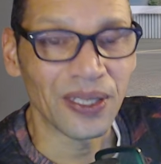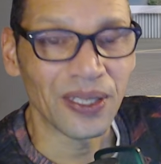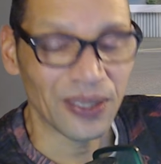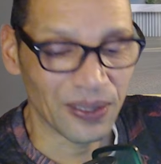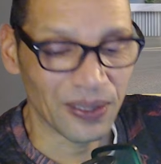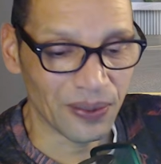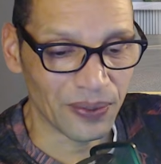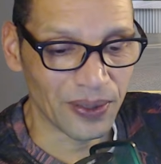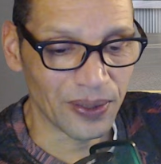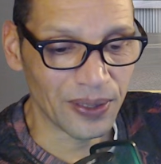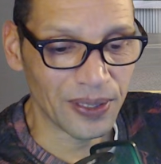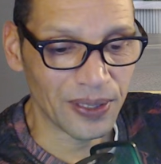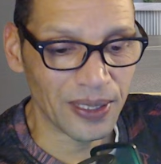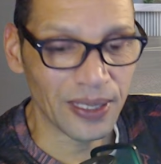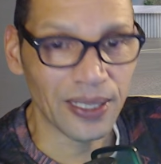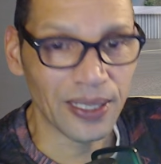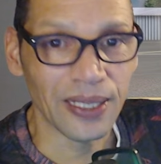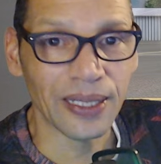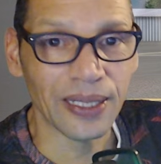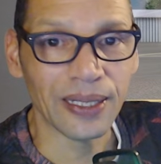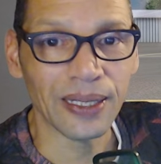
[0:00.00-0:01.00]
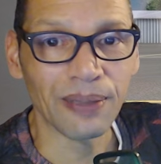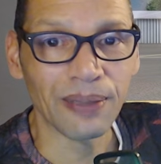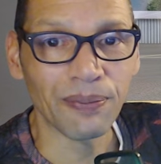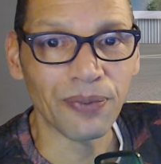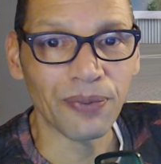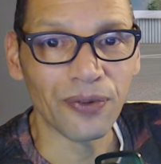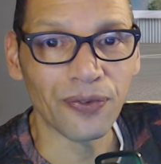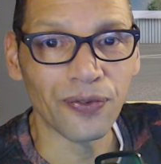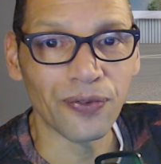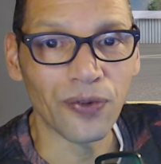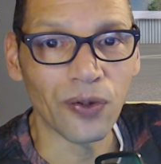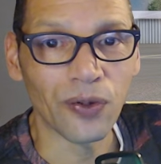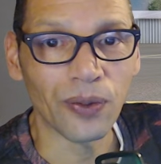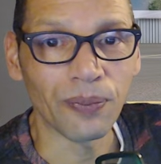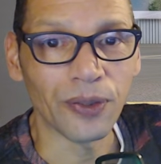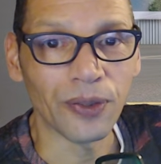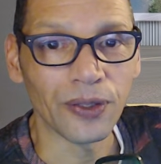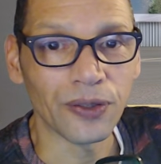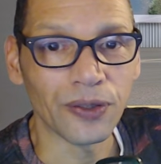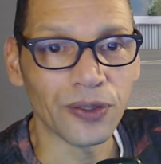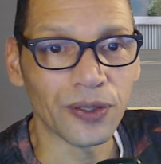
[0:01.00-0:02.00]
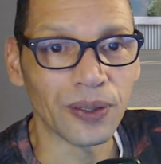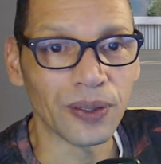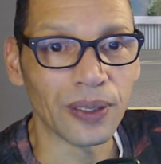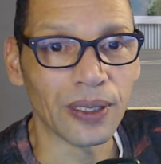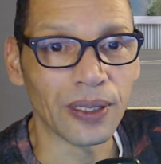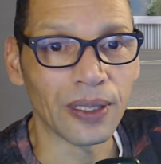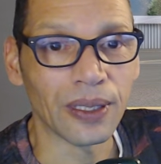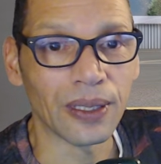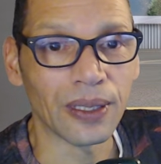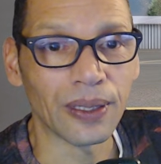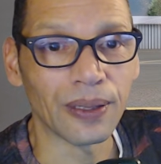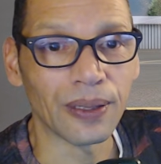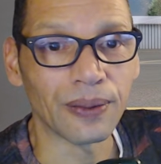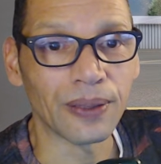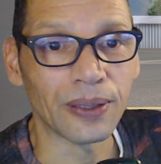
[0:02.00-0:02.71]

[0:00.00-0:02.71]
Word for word: so you see here in performance uh,